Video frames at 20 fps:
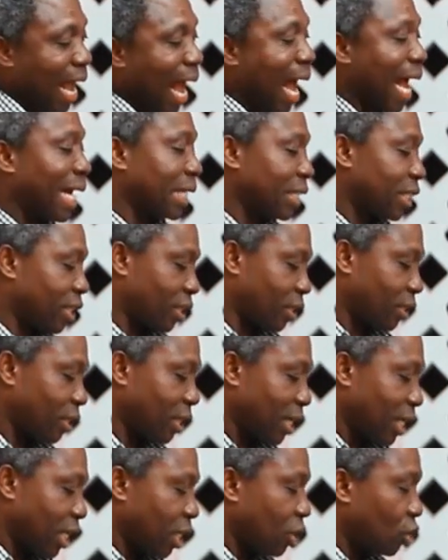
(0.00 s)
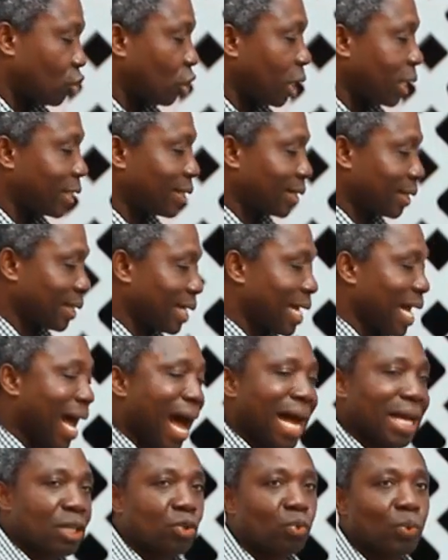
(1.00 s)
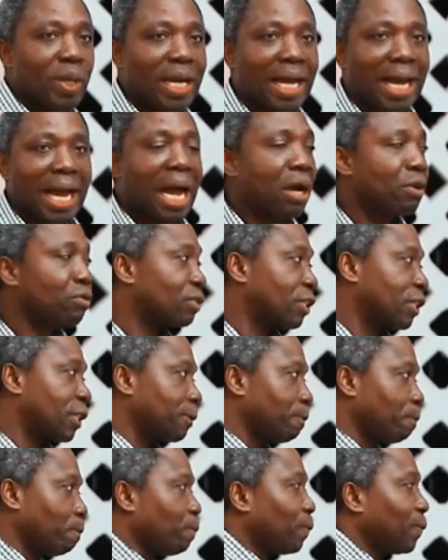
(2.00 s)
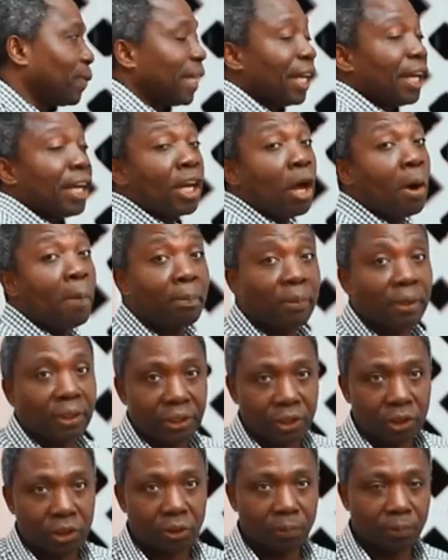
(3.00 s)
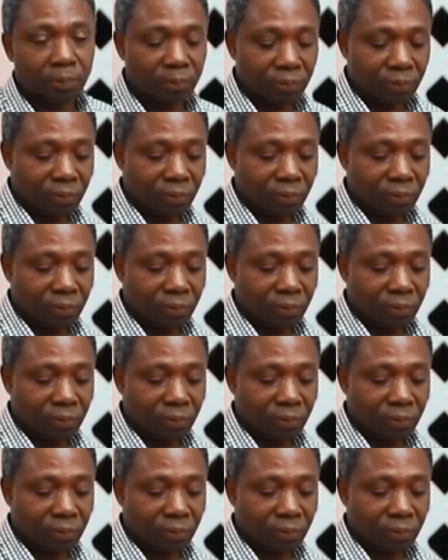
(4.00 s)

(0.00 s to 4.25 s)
and just as we count the numbers,